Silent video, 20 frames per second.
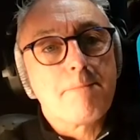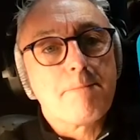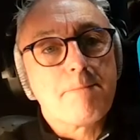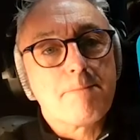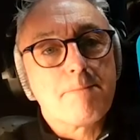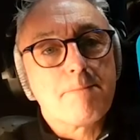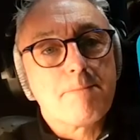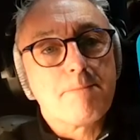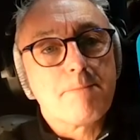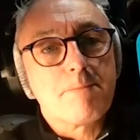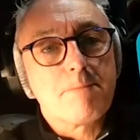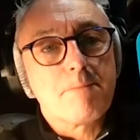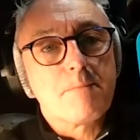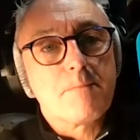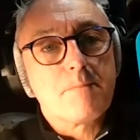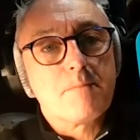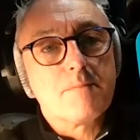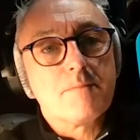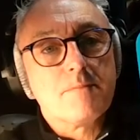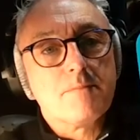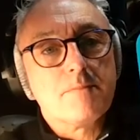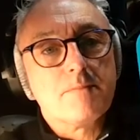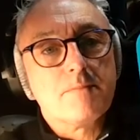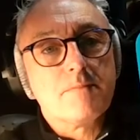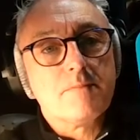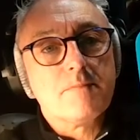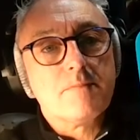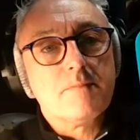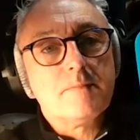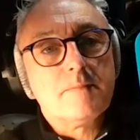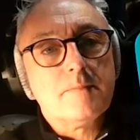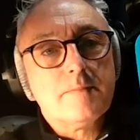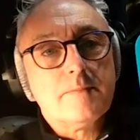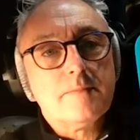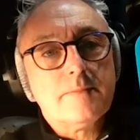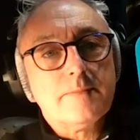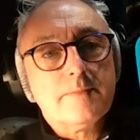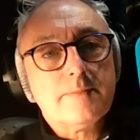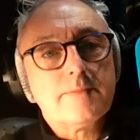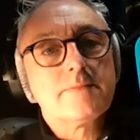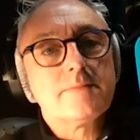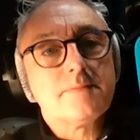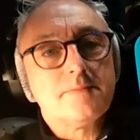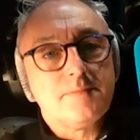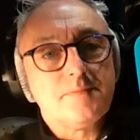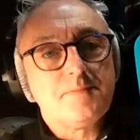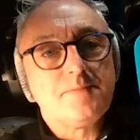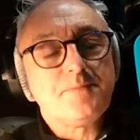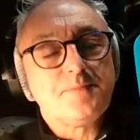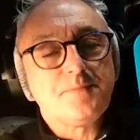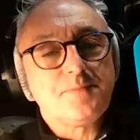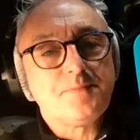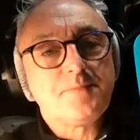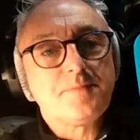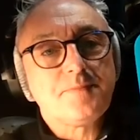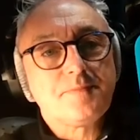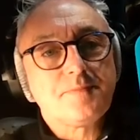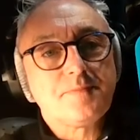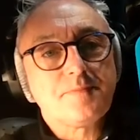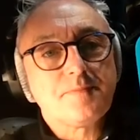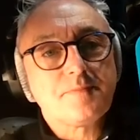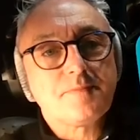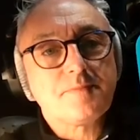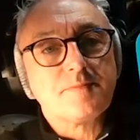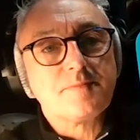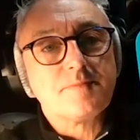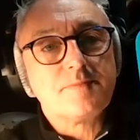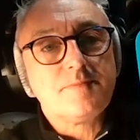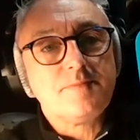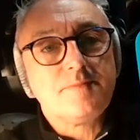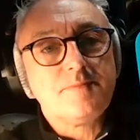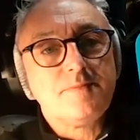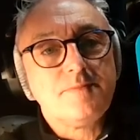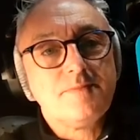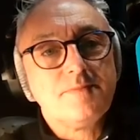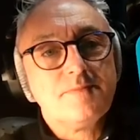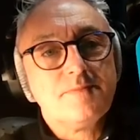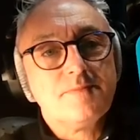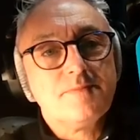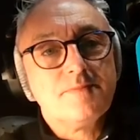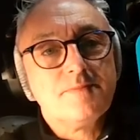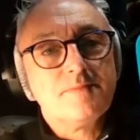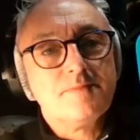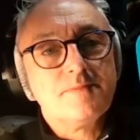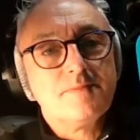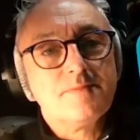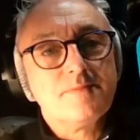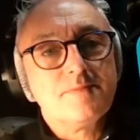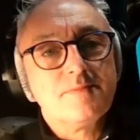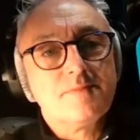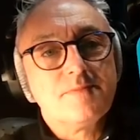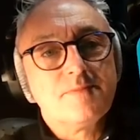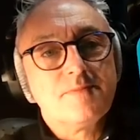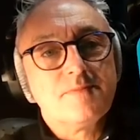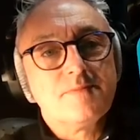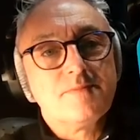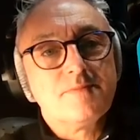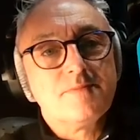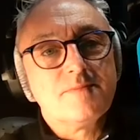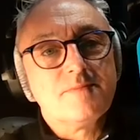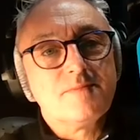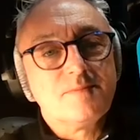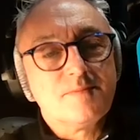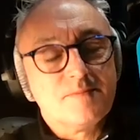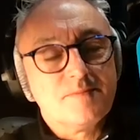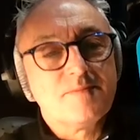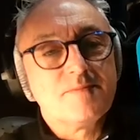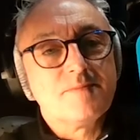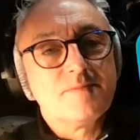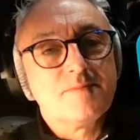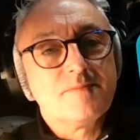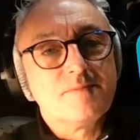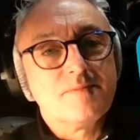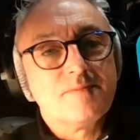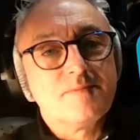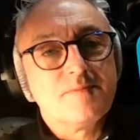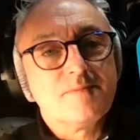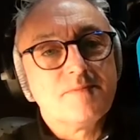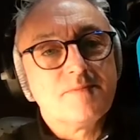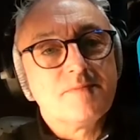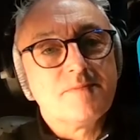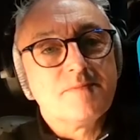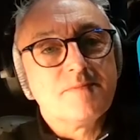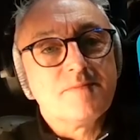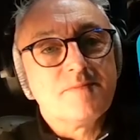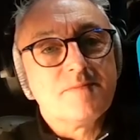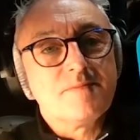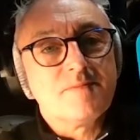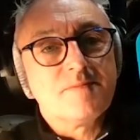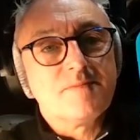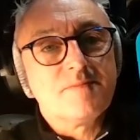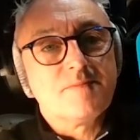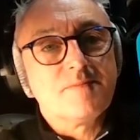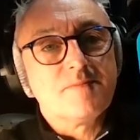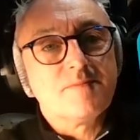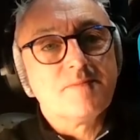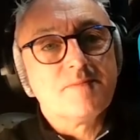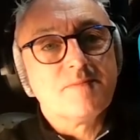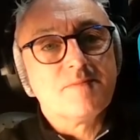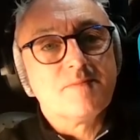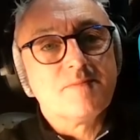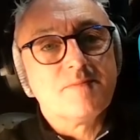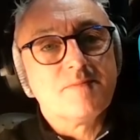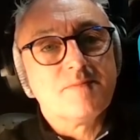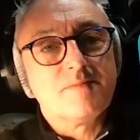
[no speech]